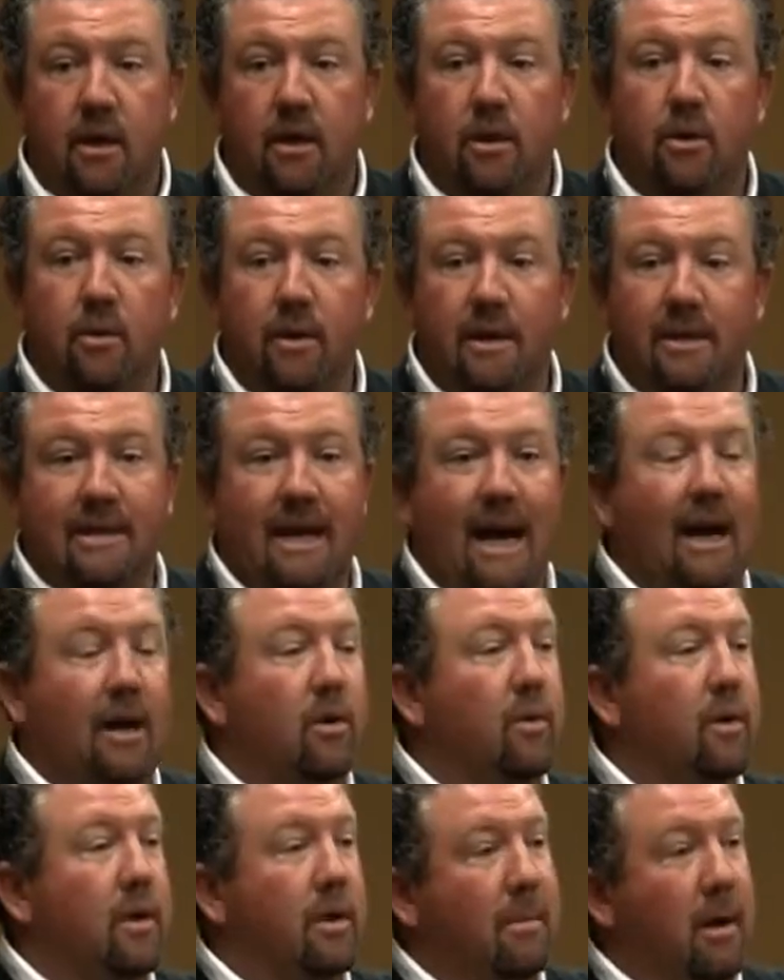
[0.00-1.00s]
knew
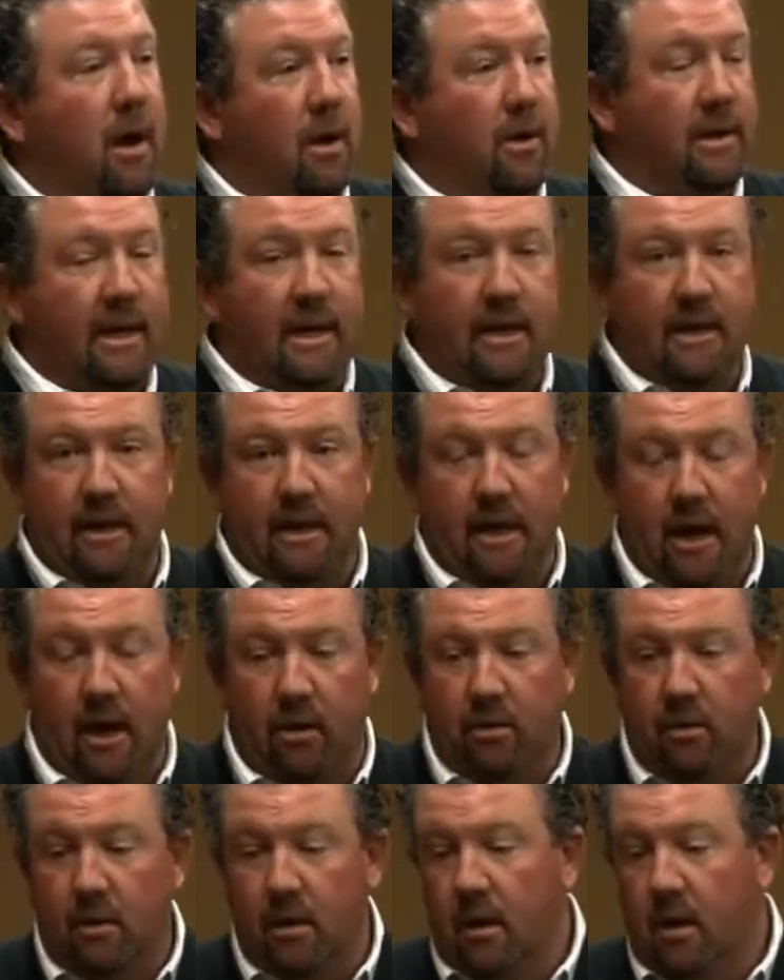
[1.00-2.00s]
exactly where the ball needed to go.